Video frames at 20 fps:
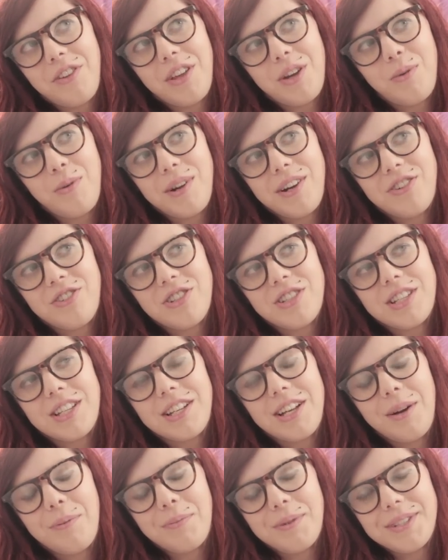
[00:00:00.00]
like queer just
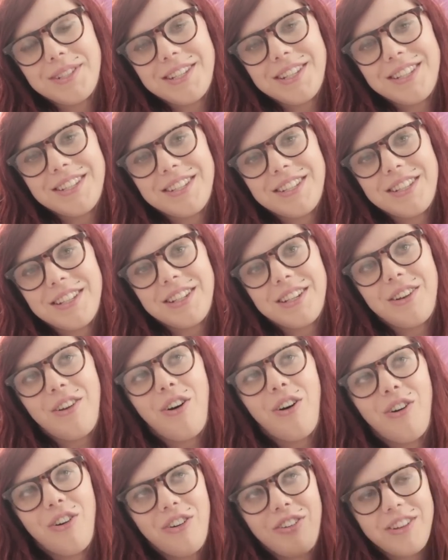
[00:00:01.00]
encompasses it
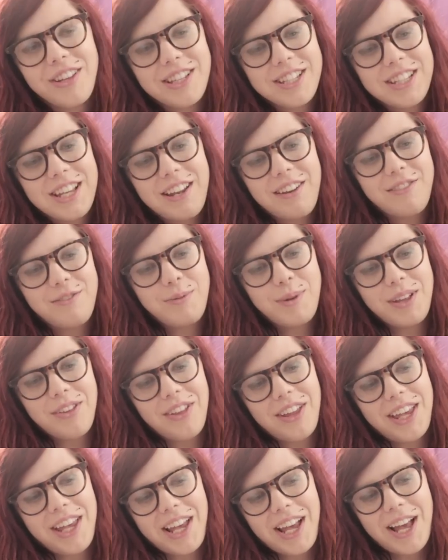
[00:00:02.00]
all instead of being
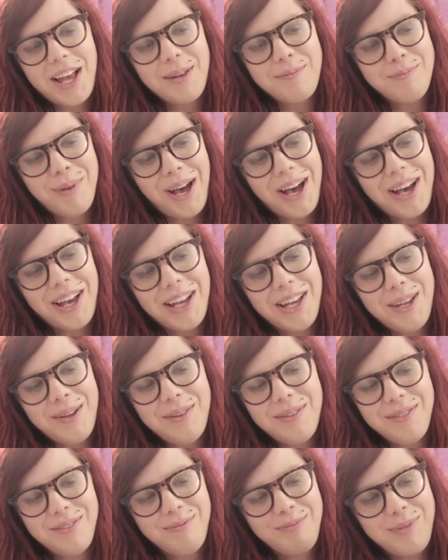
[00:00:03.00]
like, I'm
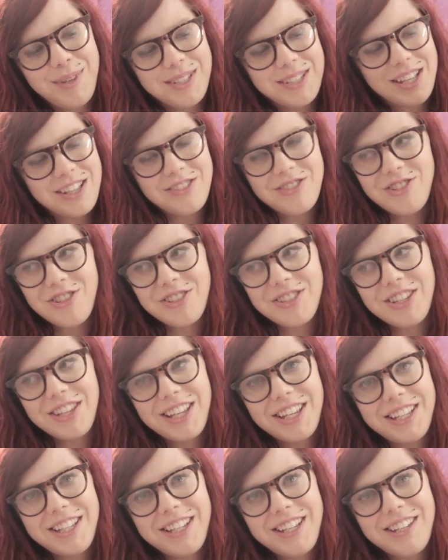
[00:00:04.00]
bi, because that's just
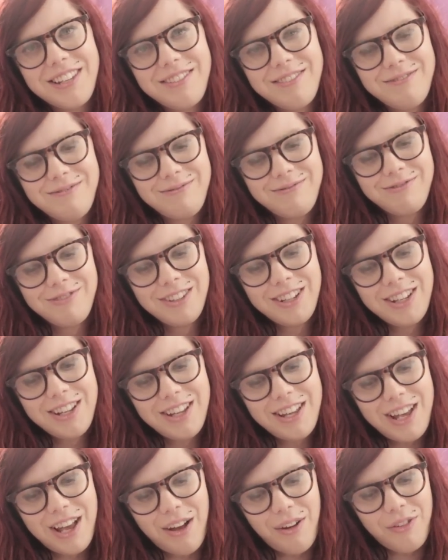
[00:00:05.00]
like,
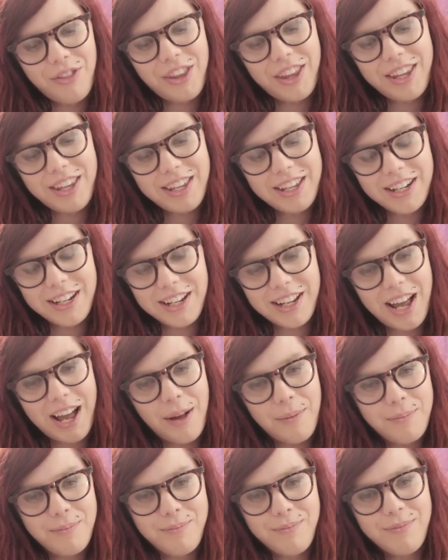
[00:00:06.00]
I don't think can
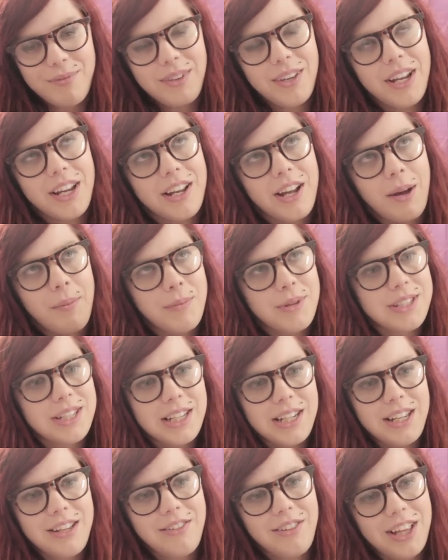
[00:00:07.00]
encom encompass
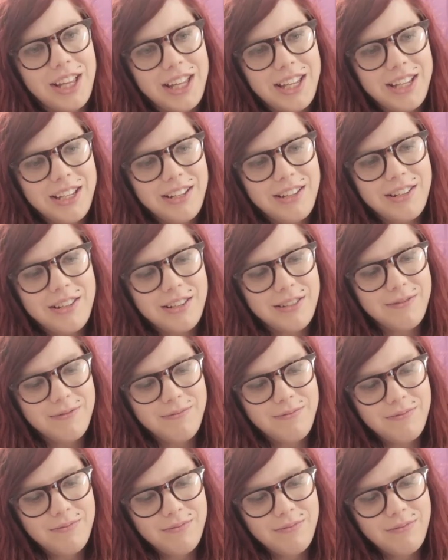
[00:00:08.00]
any like
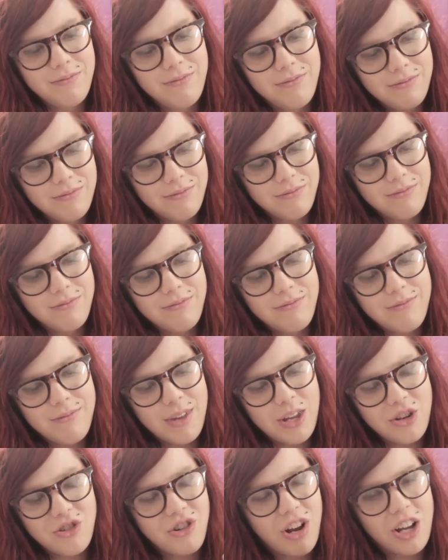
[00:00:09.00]

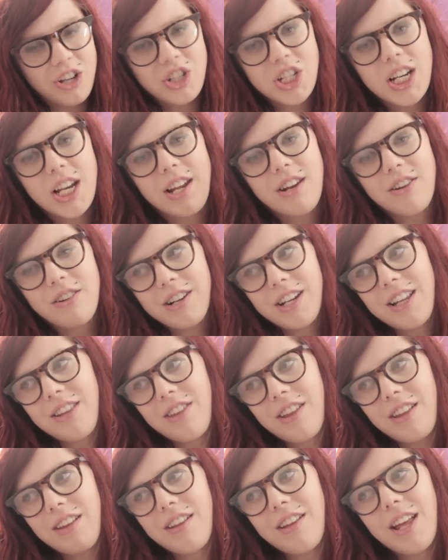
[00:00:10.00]
androgyny or
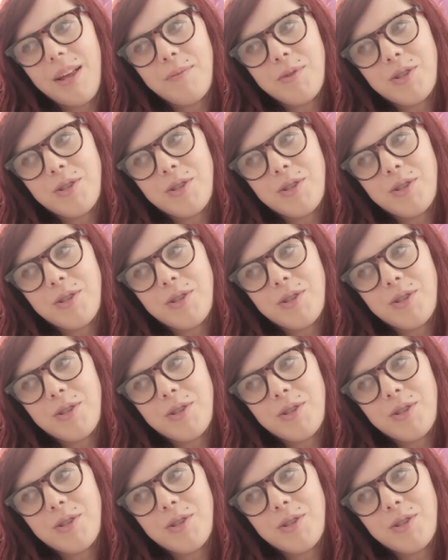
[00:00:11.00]
anything in